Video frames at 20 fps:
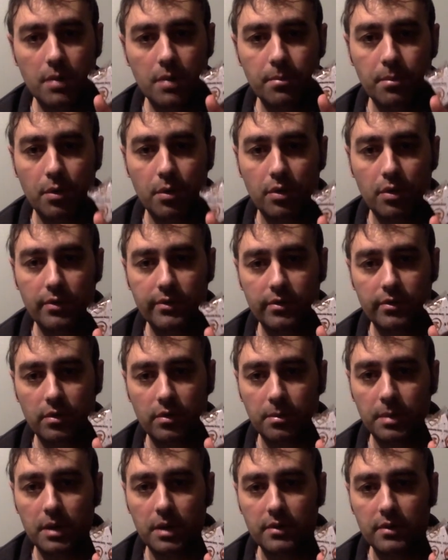burn for
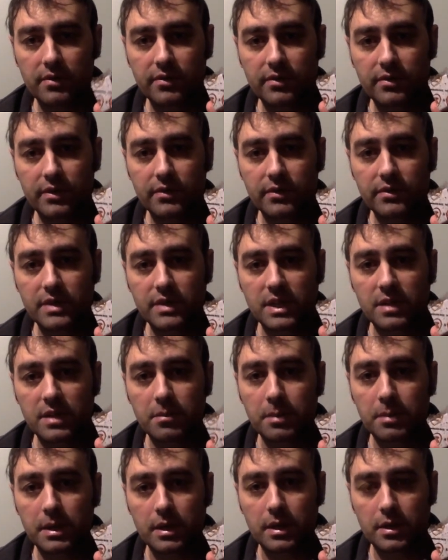about 15
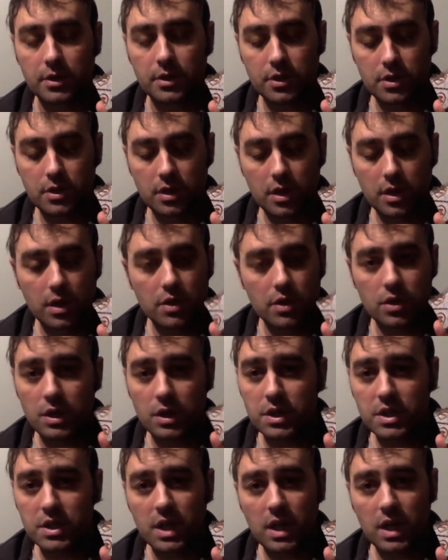minutes. So I
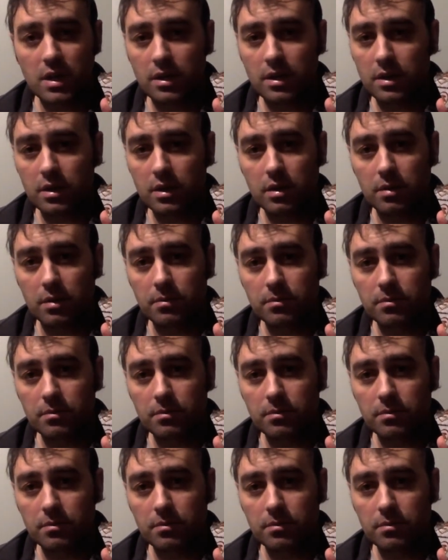just carry 3 of them,